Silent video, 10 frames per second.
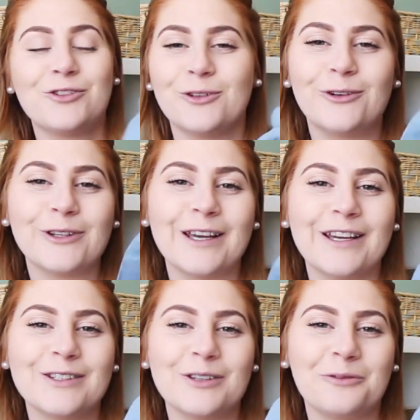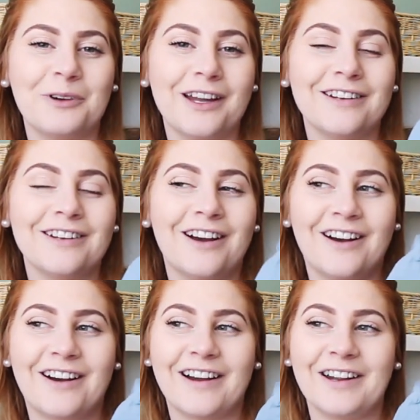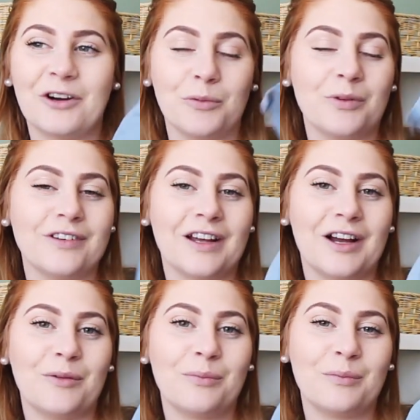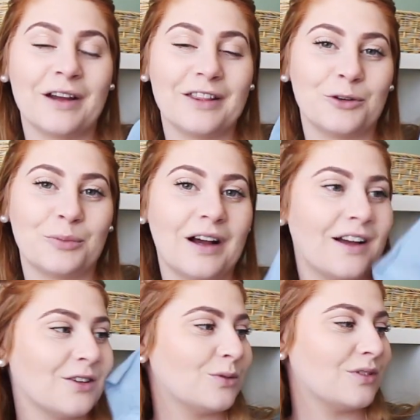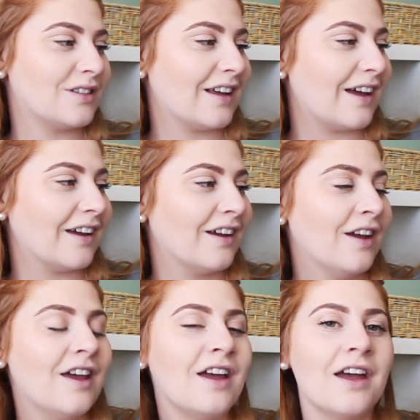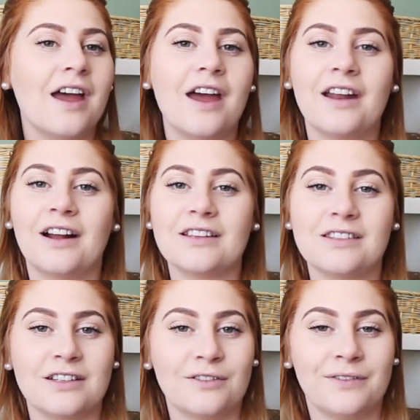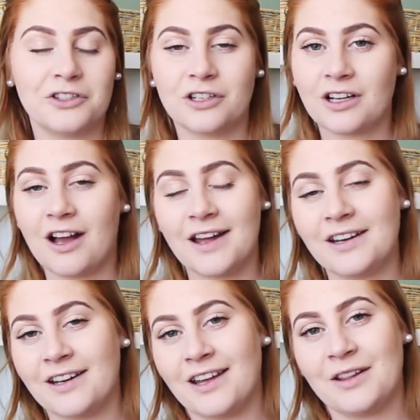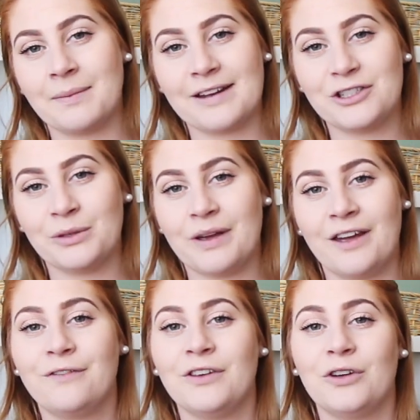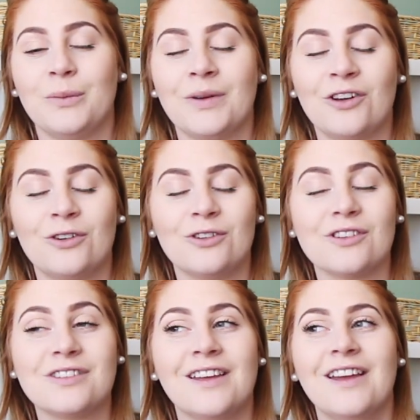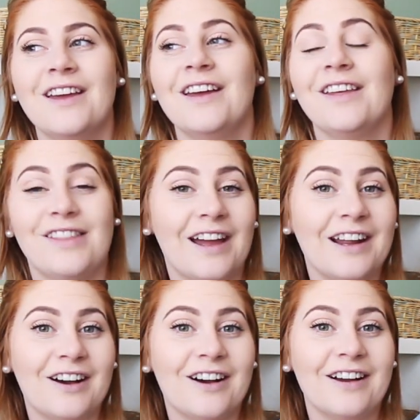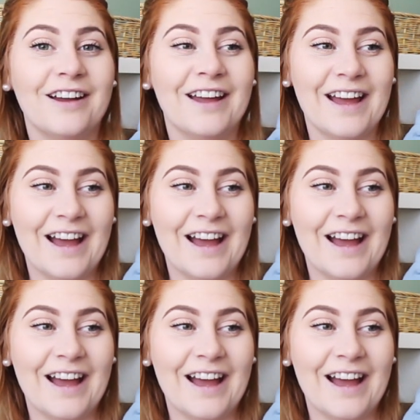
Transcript: saw these when I opened up my little parcel today and I said to Frederick, I need to get the matching pair for you because they are